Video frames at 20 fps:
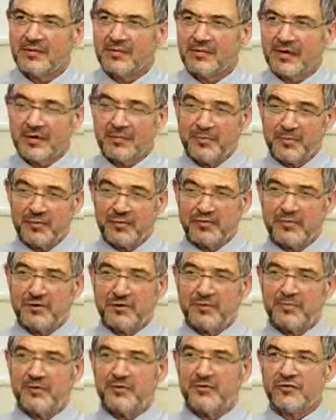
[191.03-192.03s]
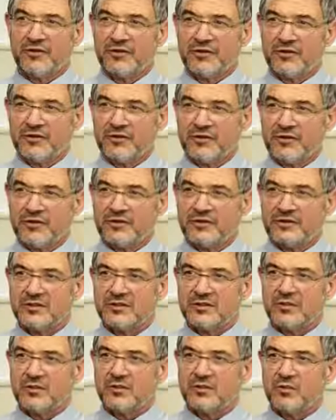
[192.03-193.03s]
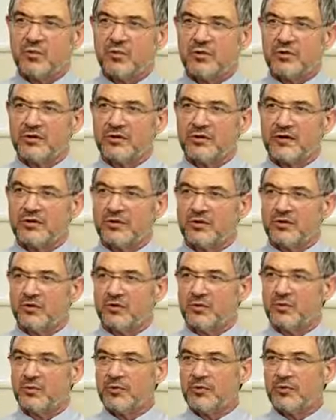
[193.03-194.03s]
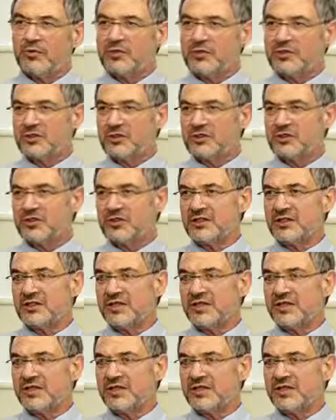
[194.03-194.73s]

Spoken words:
My personal preference is to work at the superior position,